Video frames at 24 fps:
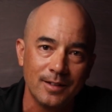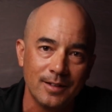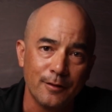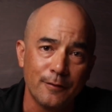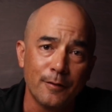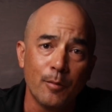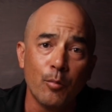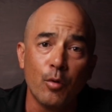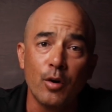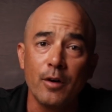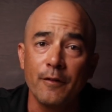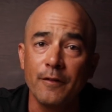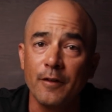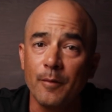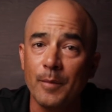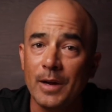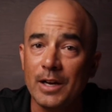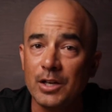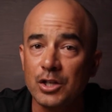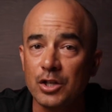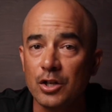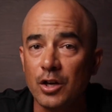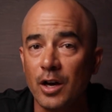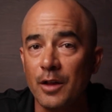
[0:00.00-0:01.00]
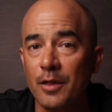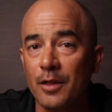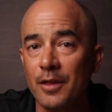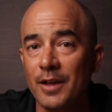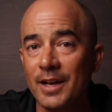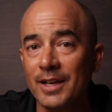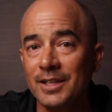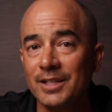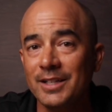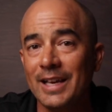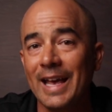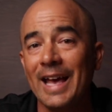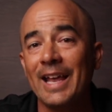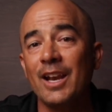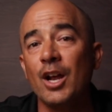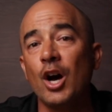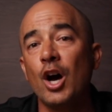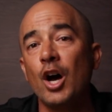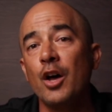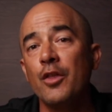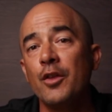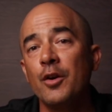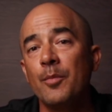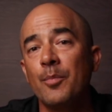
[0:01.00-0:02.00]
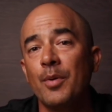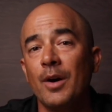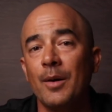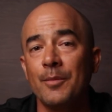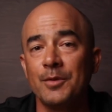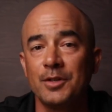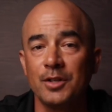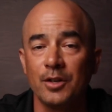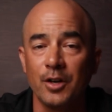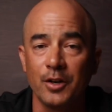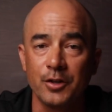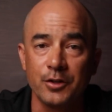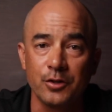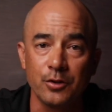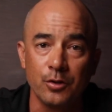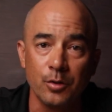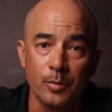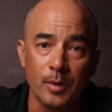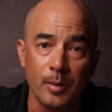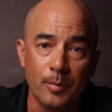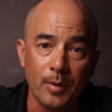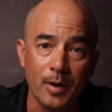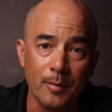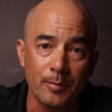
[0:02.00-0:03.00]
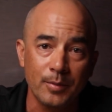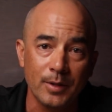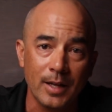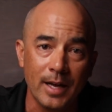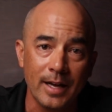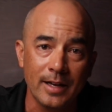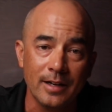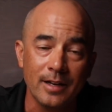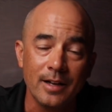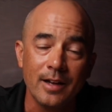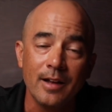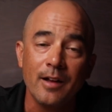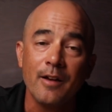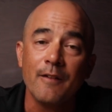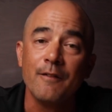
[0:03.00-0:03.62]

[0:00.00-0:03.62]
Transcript: For more information on this and other pumps in our Tsurumi pump line,